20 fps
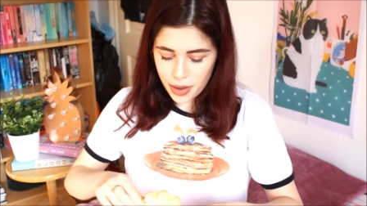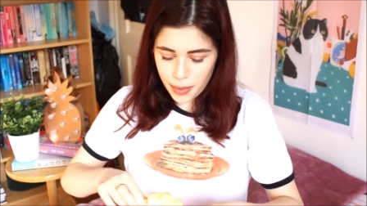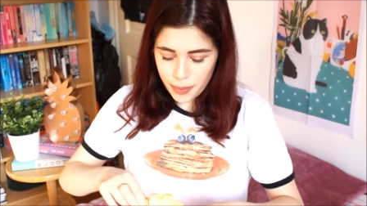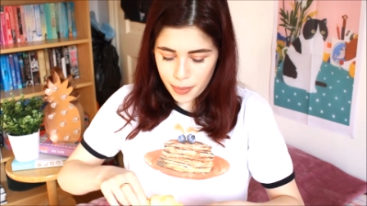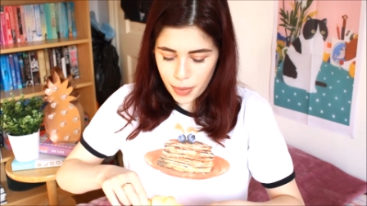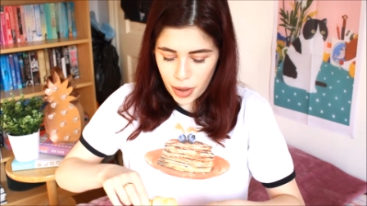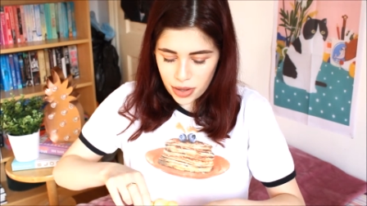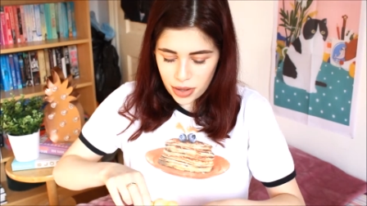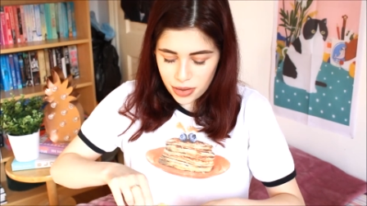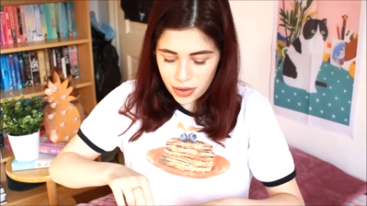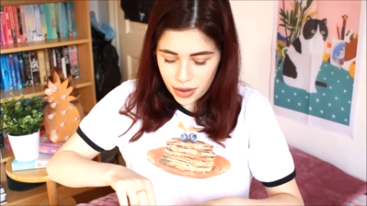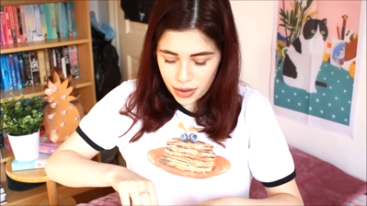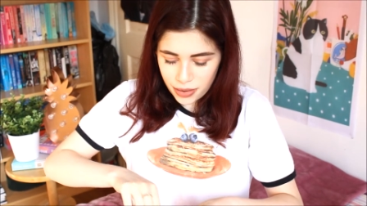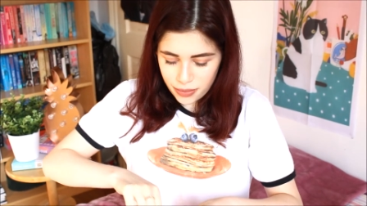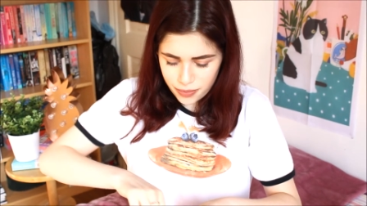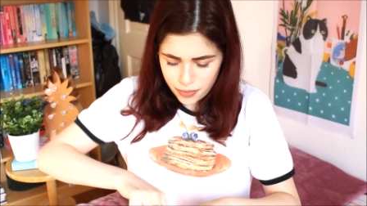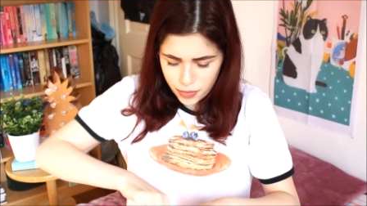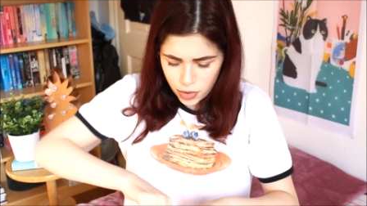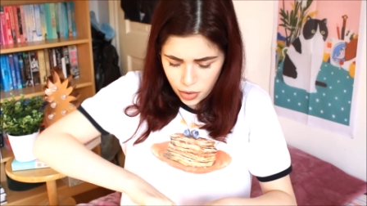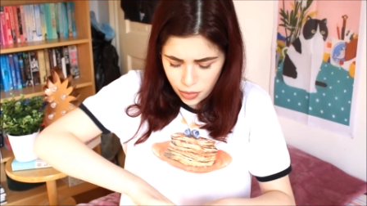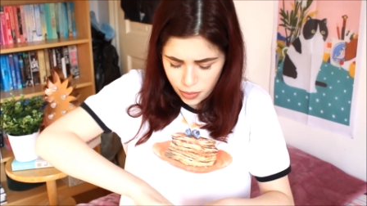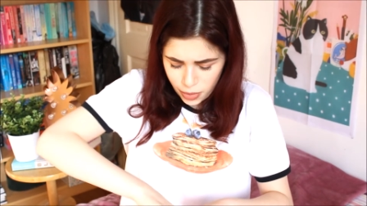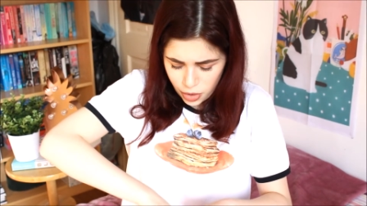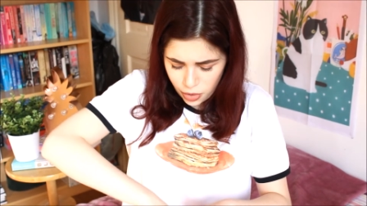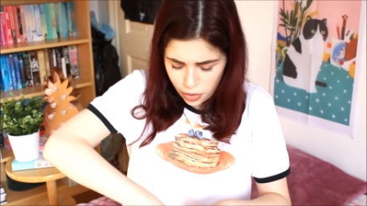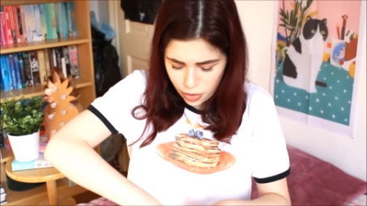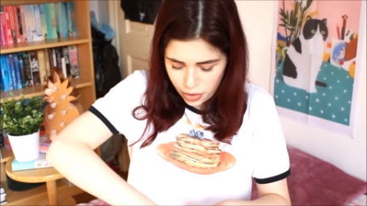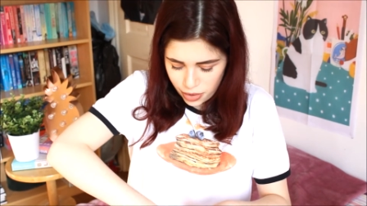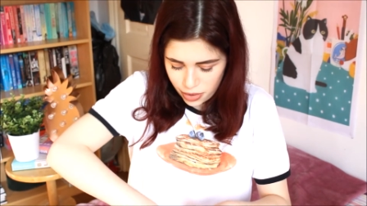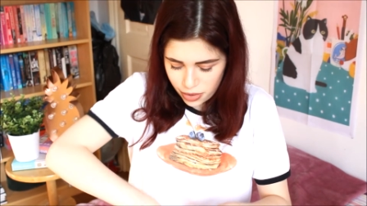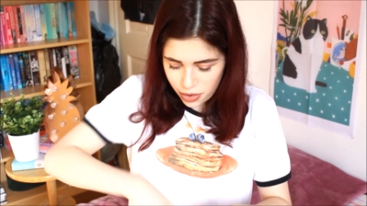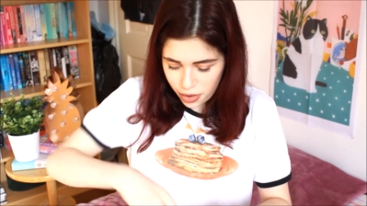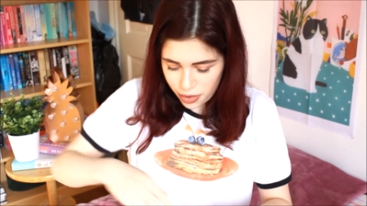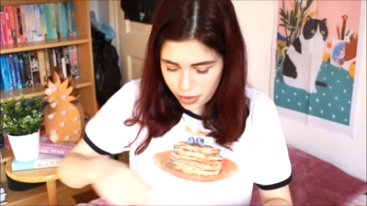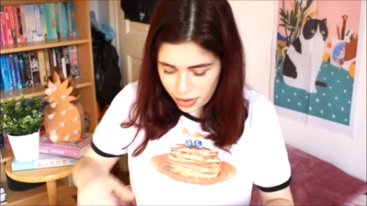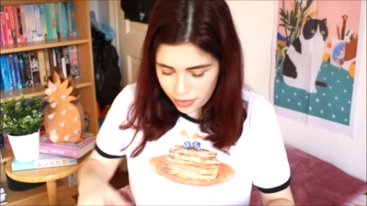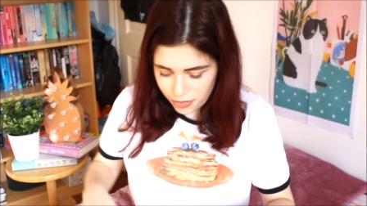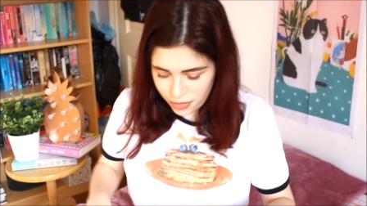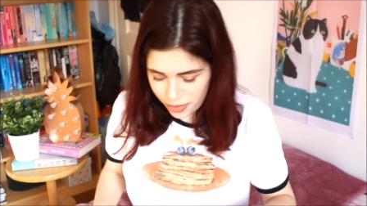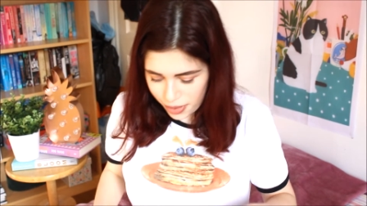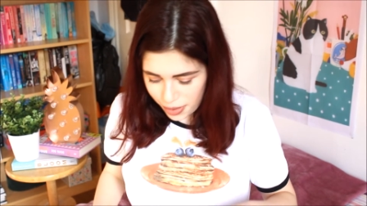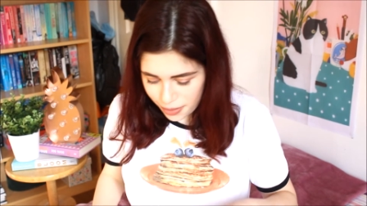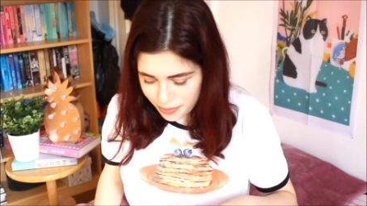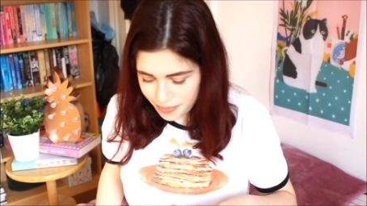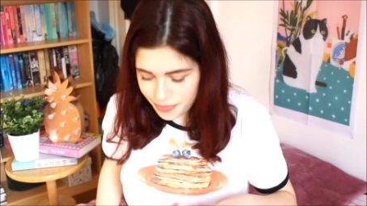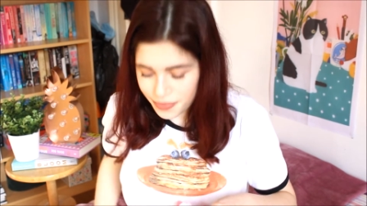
But oh my god, it's going everywhere.